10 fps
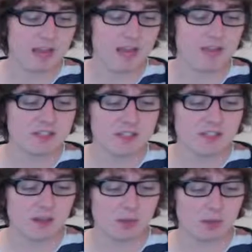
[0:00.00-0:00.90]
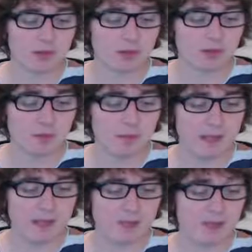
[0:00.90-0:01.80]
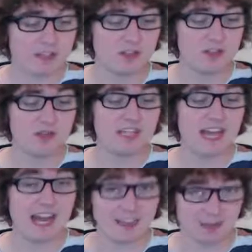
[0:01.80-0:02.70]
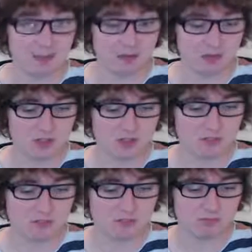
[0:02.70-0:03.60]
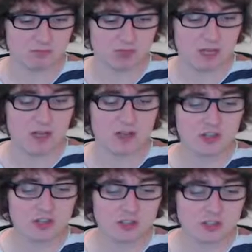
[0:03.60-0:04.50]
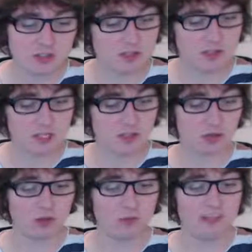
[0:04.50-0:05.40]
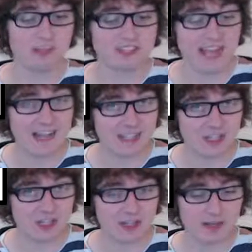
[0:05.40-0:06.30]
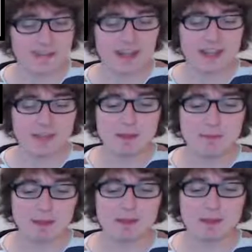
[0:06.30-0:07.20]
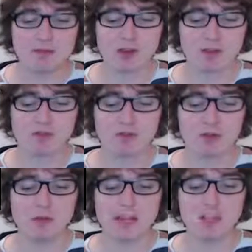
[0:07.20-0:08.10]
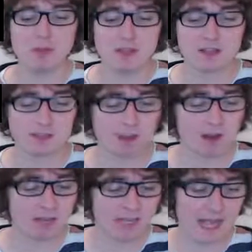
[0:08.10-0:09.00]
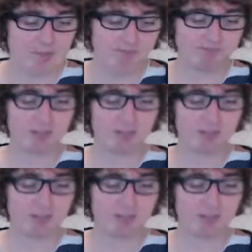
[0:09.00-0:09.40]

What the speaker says: Here is an example of a drum beat written using eighth notes. Just to be sure that we understand each other, let me briefly run you through each beat of the bar again.